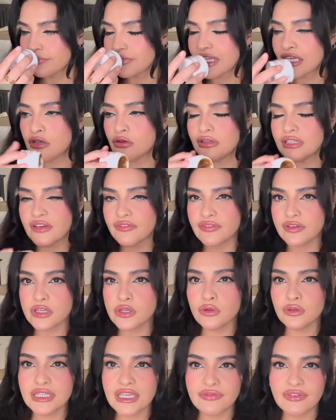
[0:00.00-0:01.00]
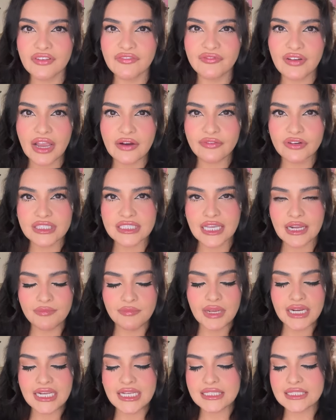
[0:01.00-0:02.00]
You leave it 5 or 10
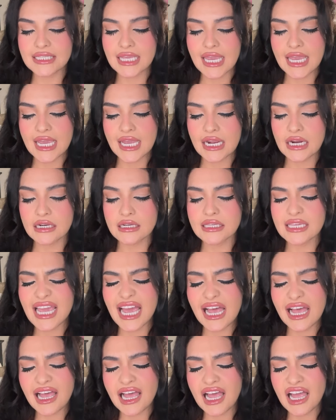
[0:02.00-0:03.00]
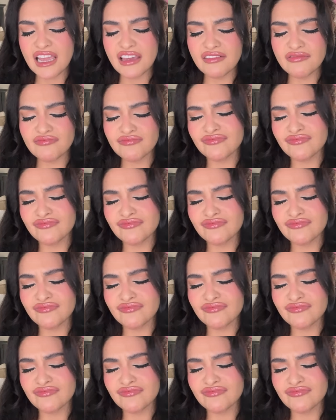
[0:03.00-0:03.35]
minutes, and yeah, I